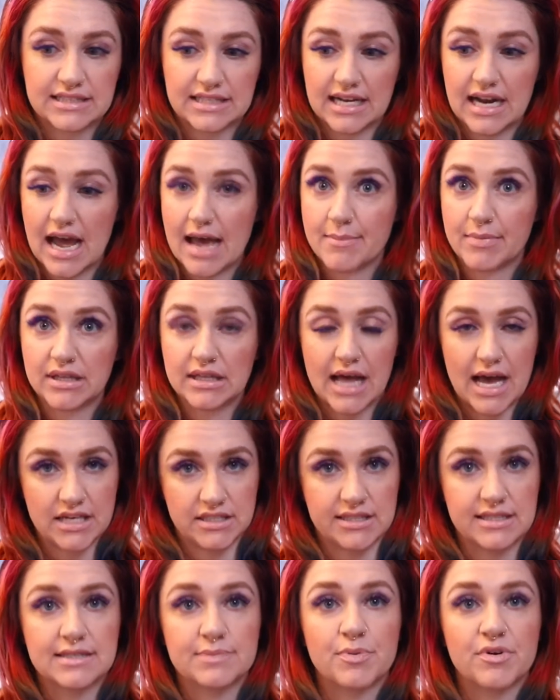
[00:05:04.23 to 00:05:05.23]
and I am a
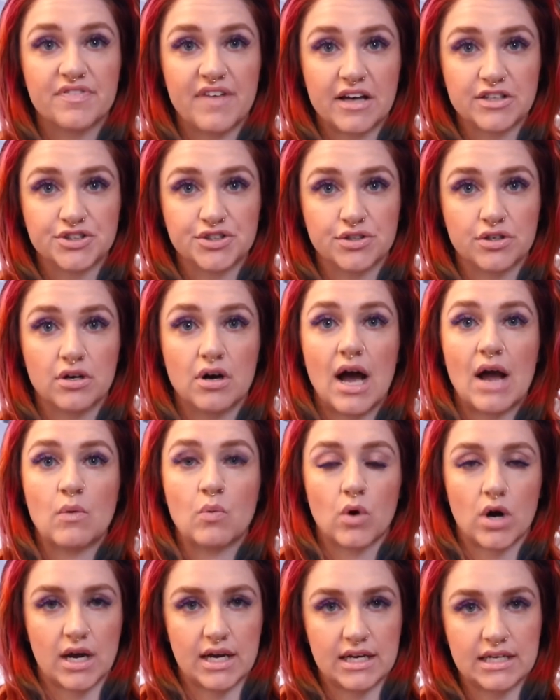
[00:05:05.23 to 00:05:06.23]
licensed professional. I
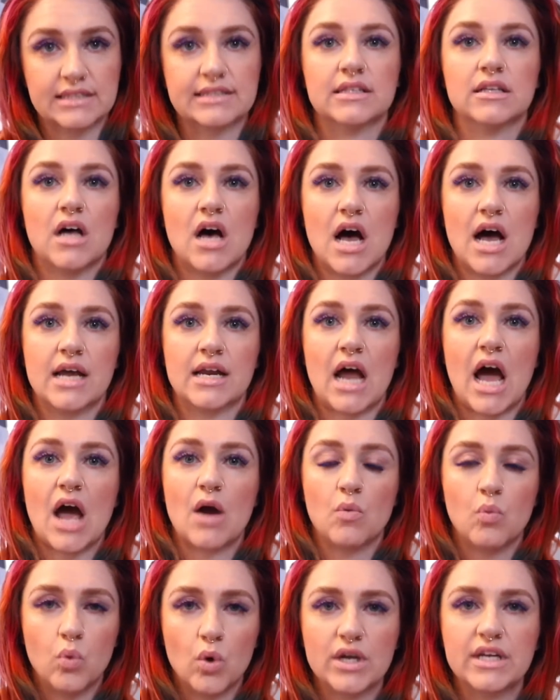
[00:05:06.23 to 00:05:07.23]
work in a salon. I
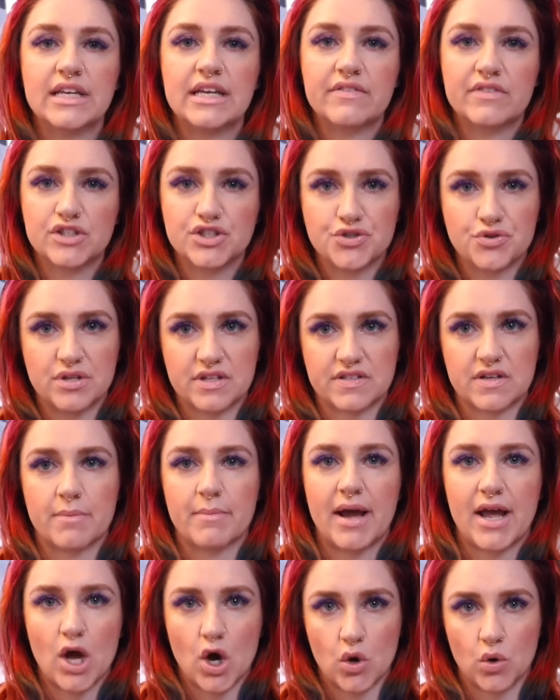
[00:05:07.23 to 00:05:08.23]
wouldn't even do this on
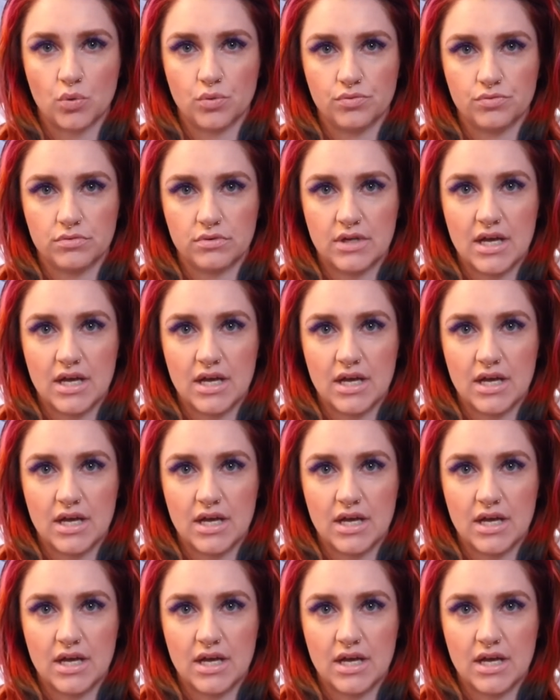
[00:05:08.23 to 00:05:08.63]
my own.